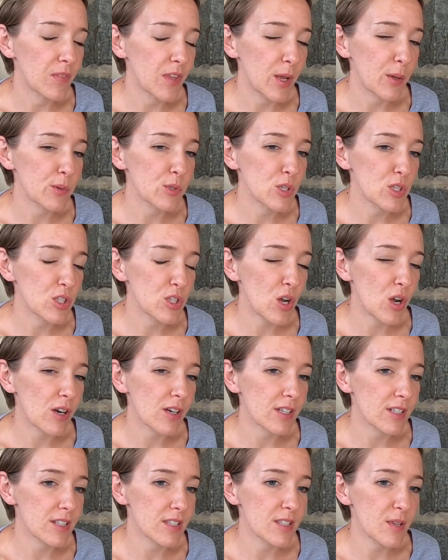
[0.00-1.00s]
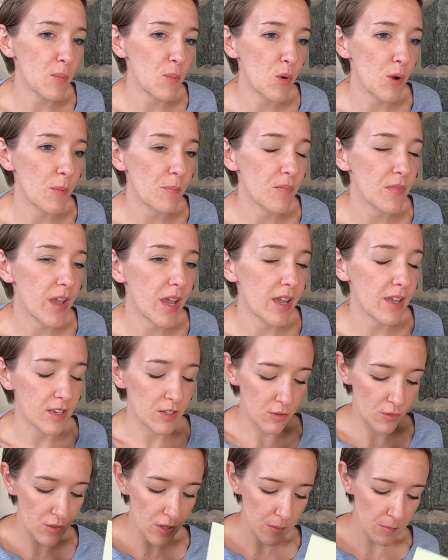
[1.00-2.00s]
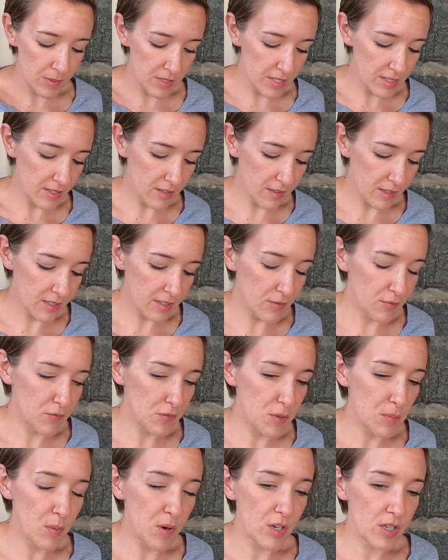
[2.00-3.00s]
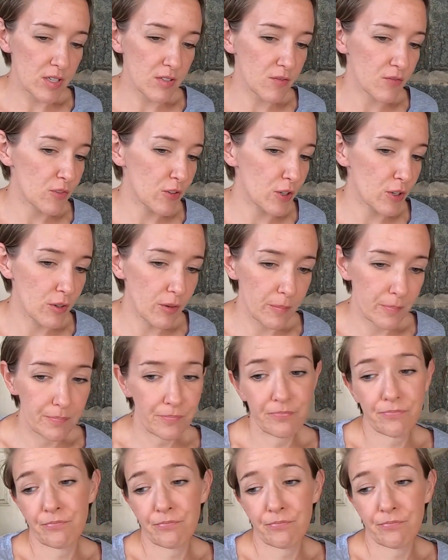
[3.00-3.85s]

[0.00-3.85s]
I was just talking to someone that, you know, they've been selling at the flea market for